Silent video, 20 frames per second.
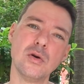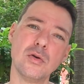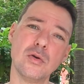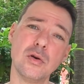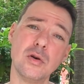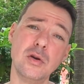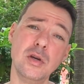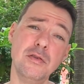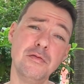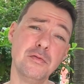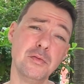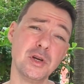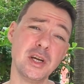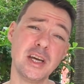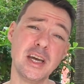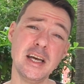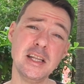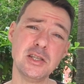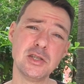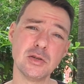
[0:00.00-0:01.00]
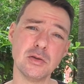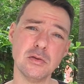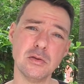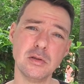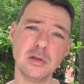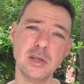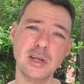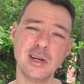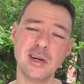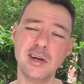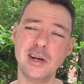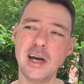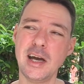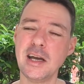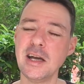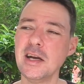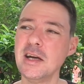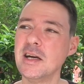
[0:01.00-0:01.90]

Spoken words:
even want to cancel, you know, like,